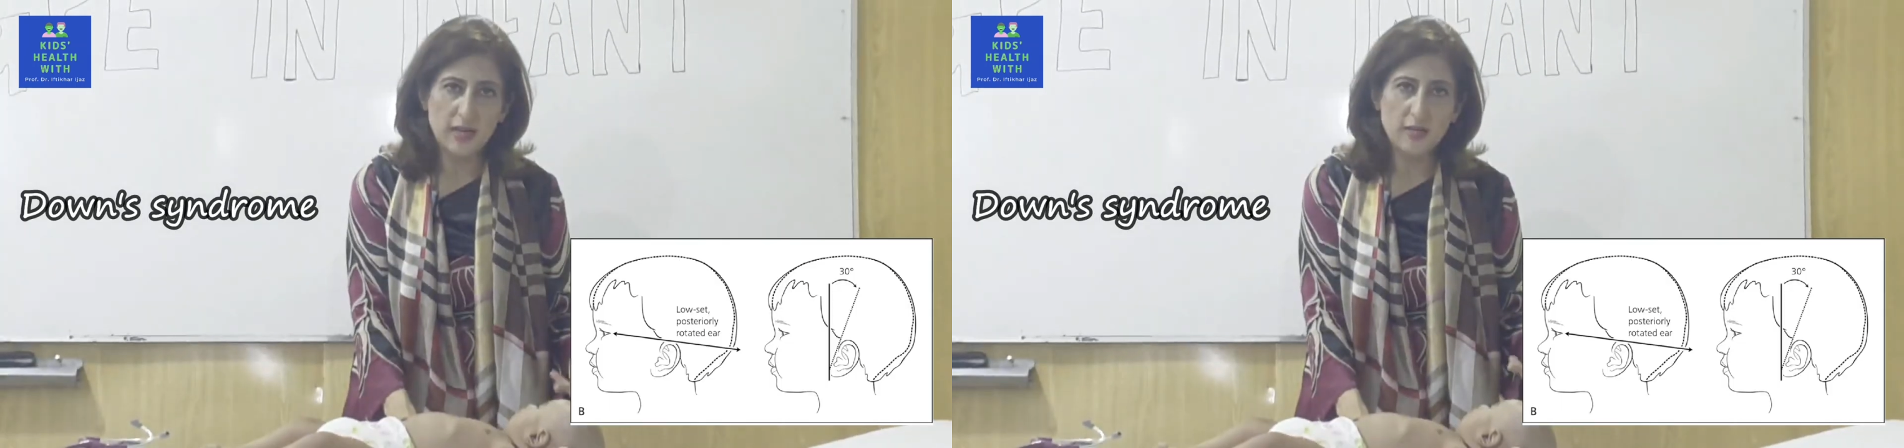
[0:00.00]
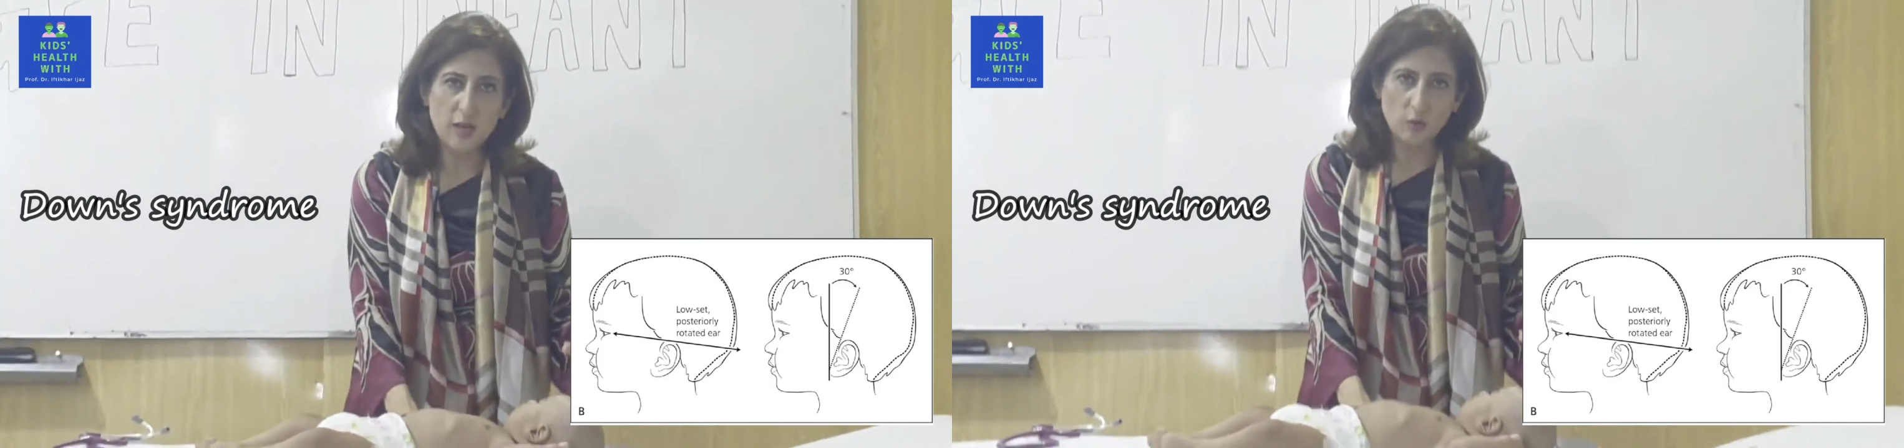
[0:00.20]

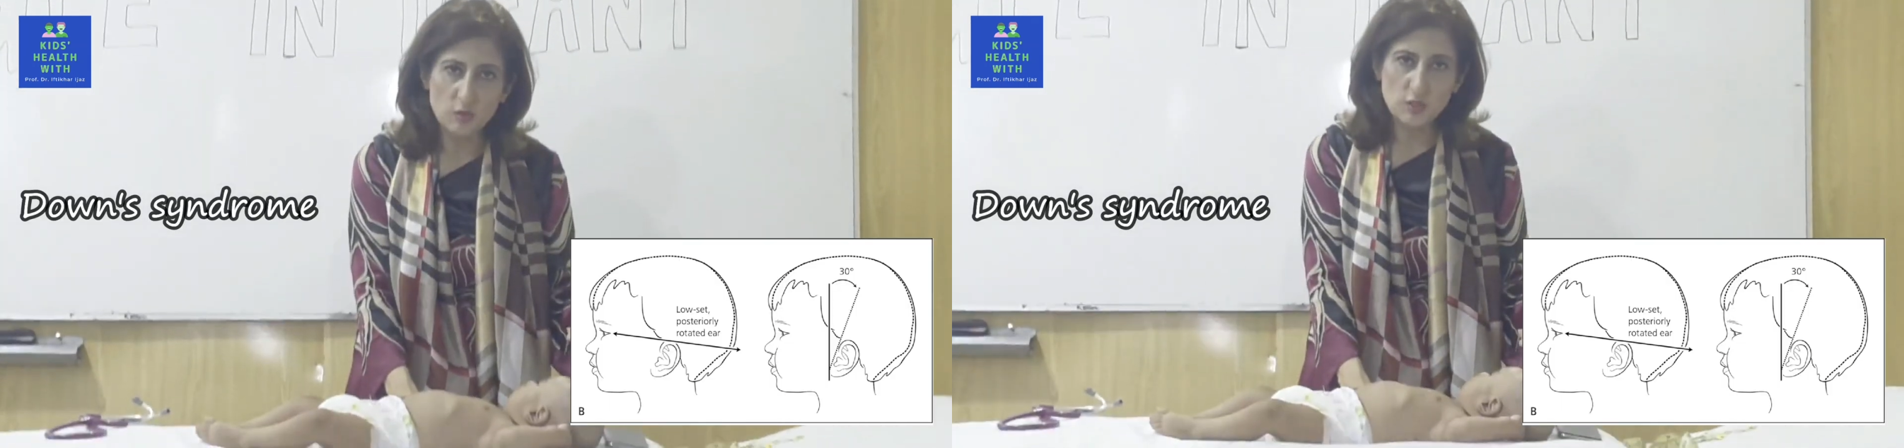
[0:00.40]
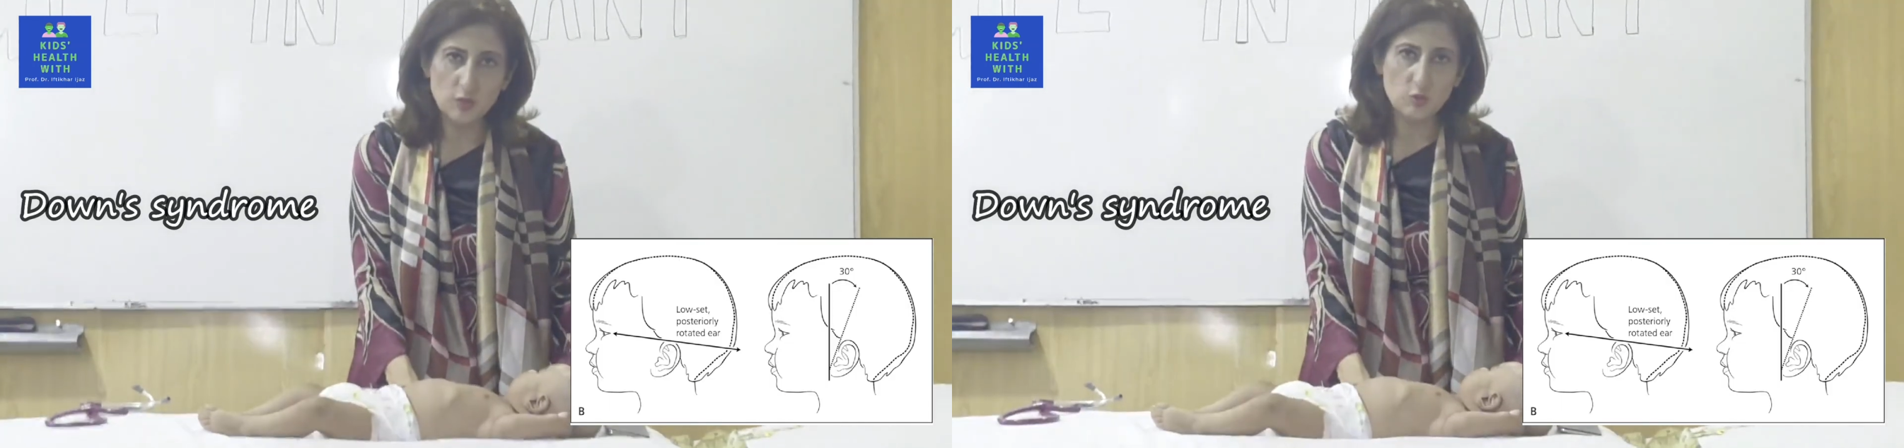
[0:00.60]
like
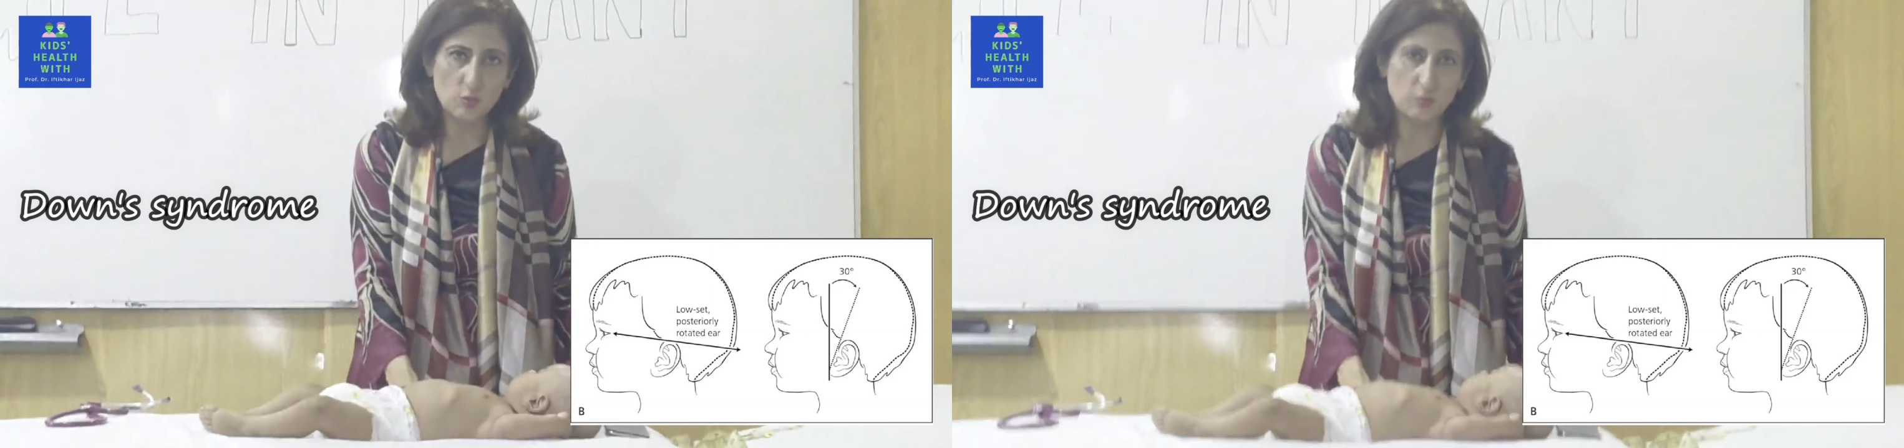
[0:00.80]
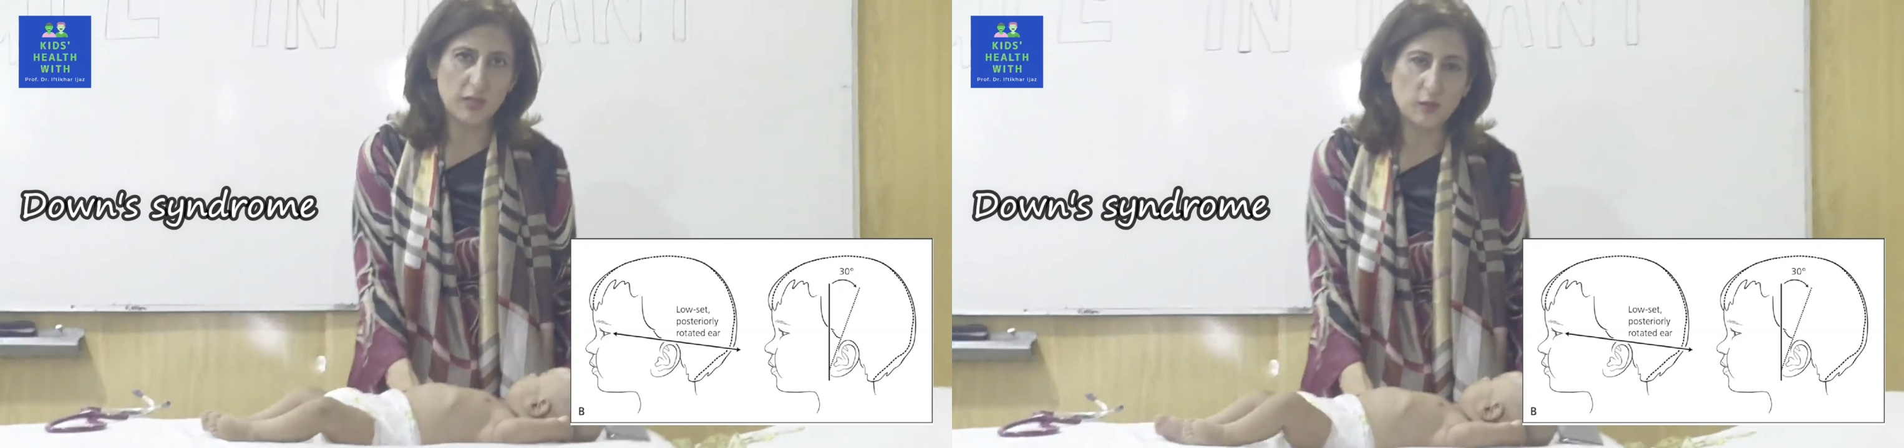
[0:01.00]
Down
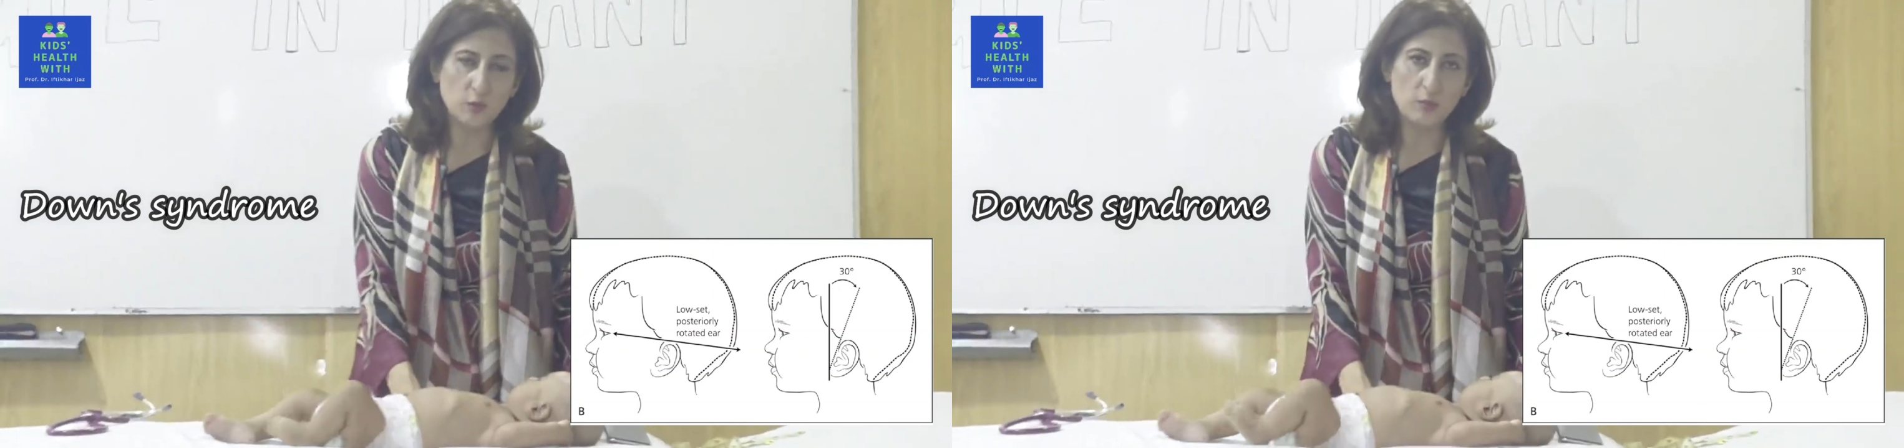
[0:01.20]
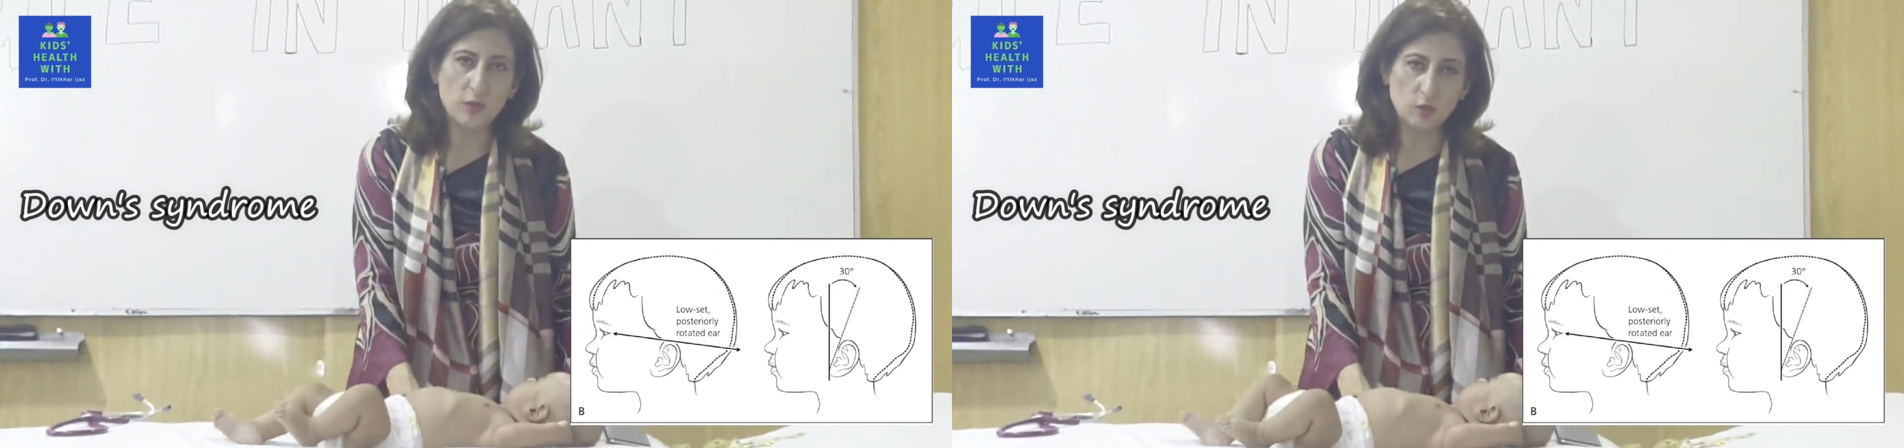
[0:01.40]
syndrome
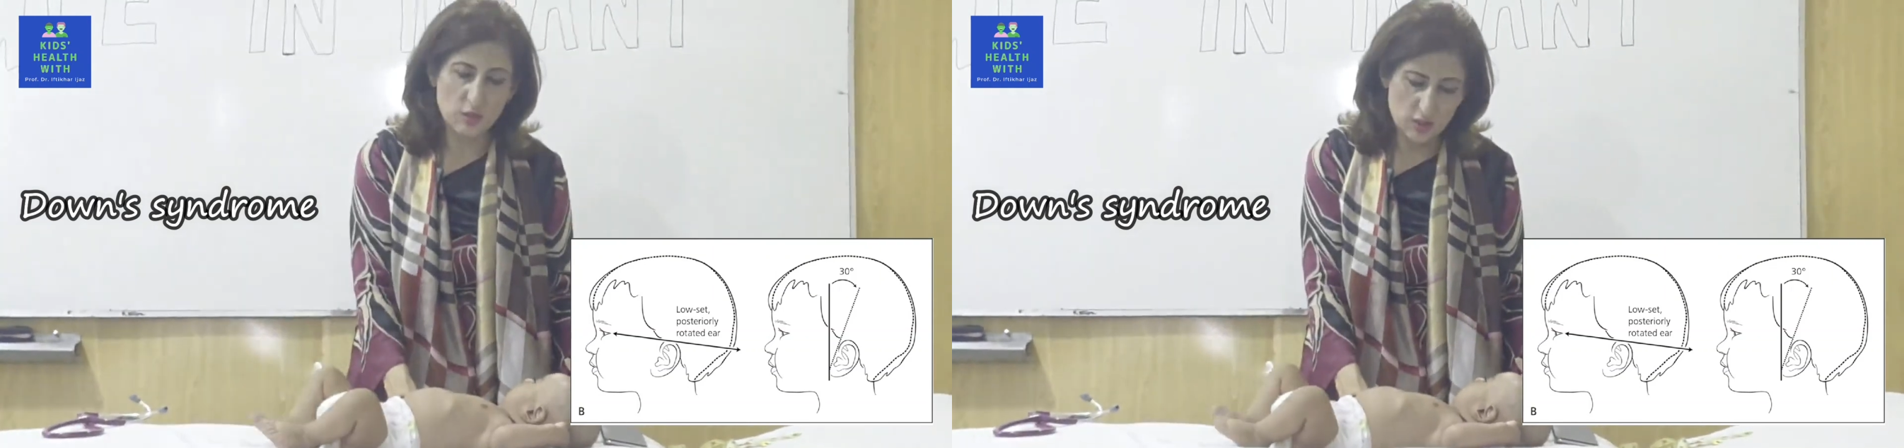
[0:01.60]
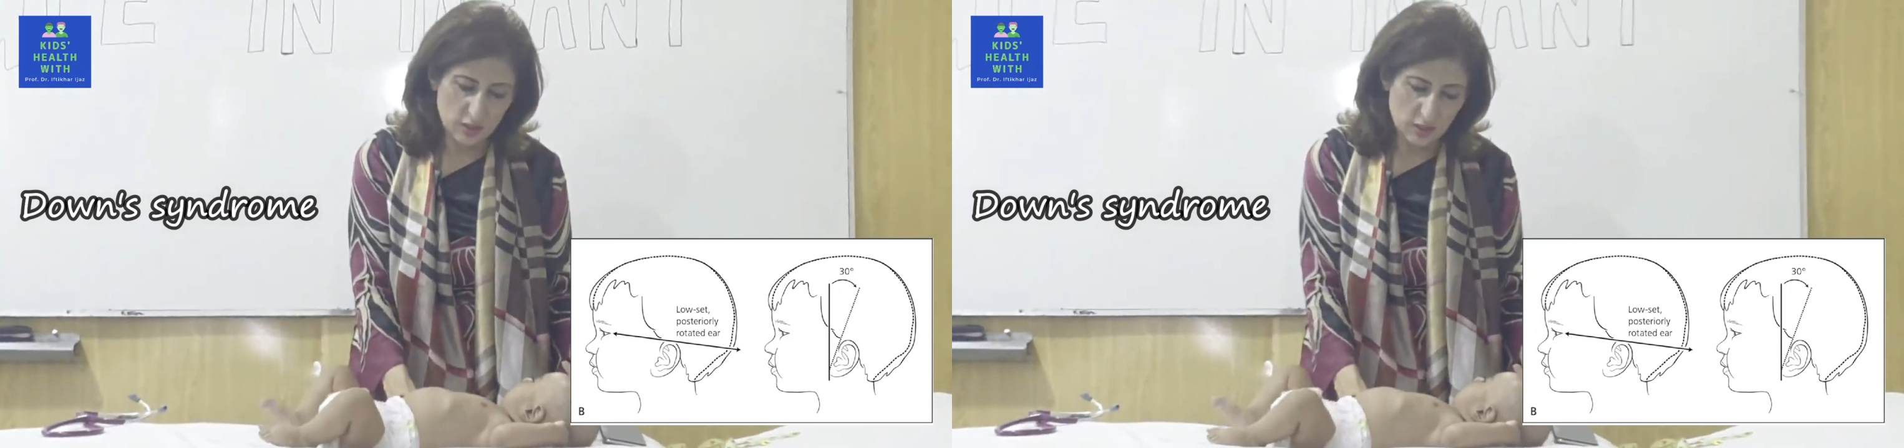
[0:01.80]
need to be
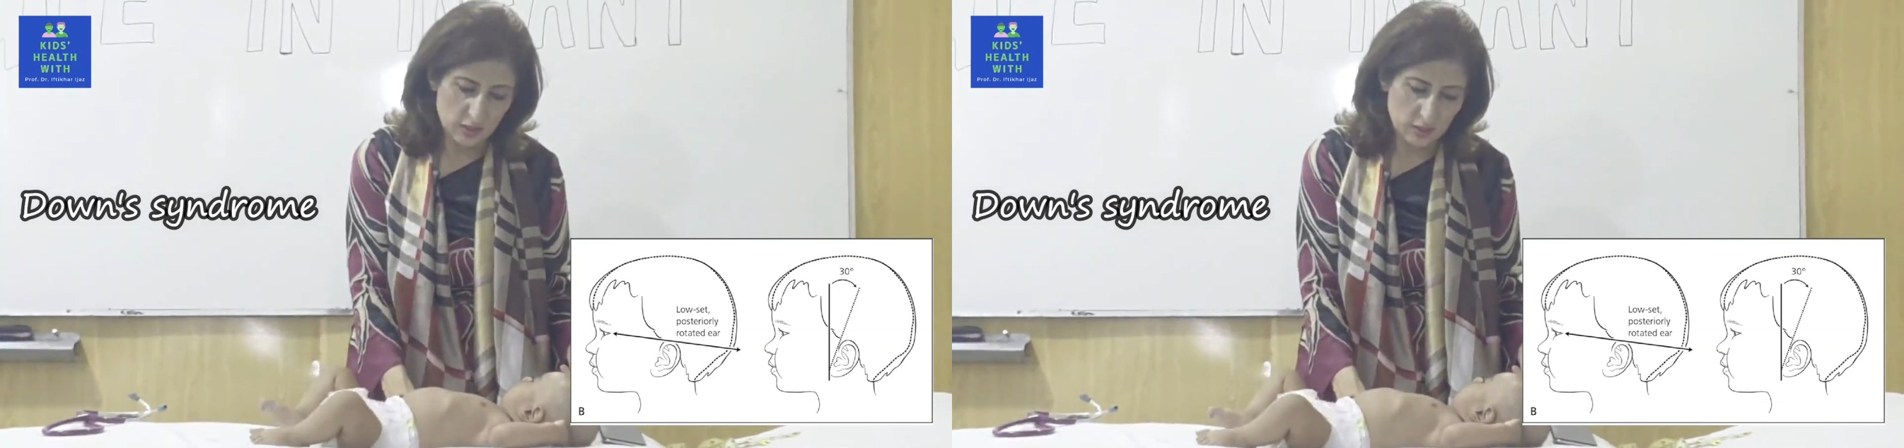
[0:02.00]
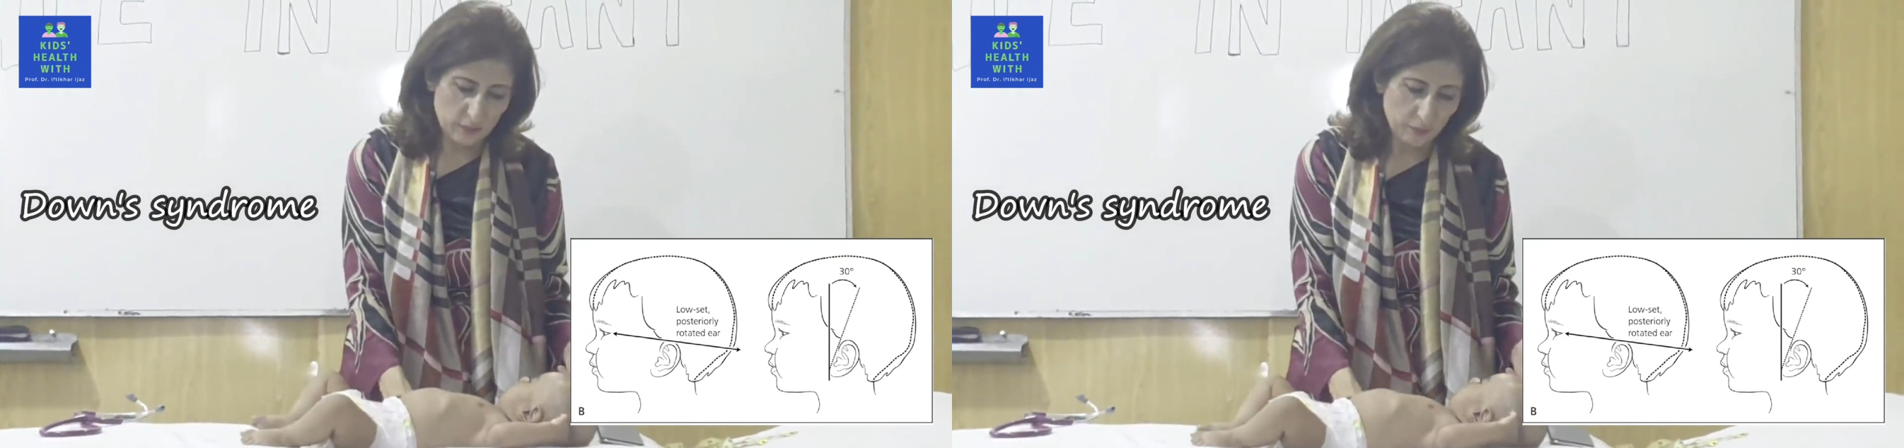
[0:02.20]

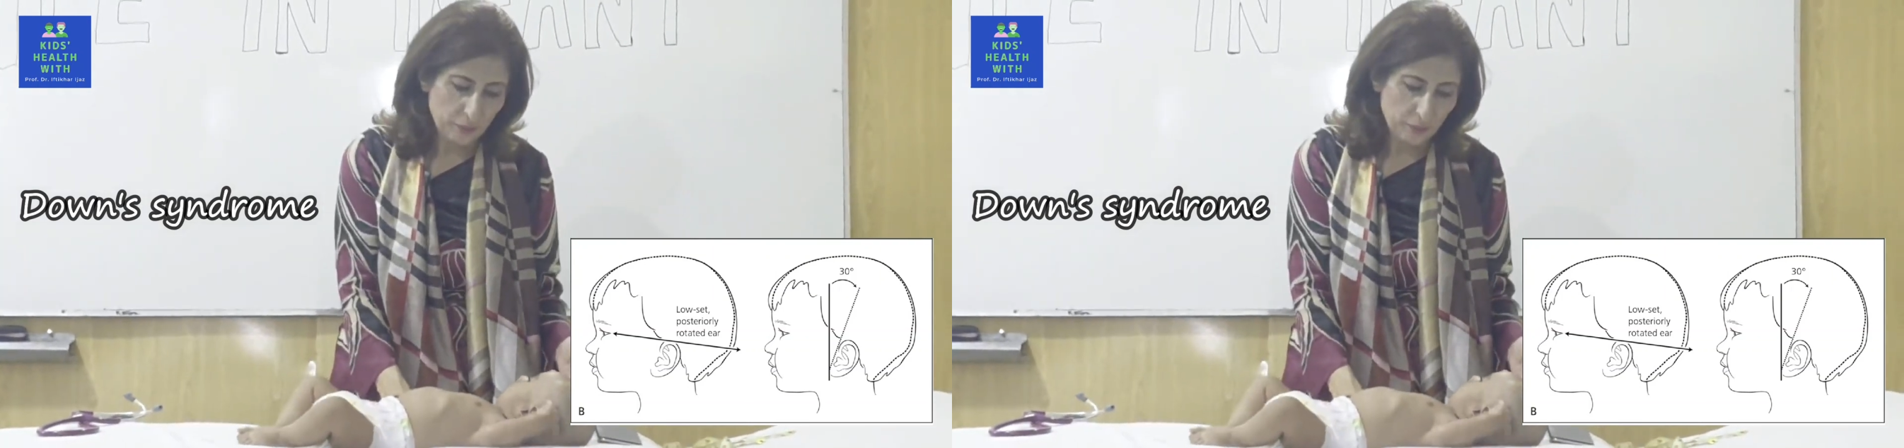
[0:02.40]
considered.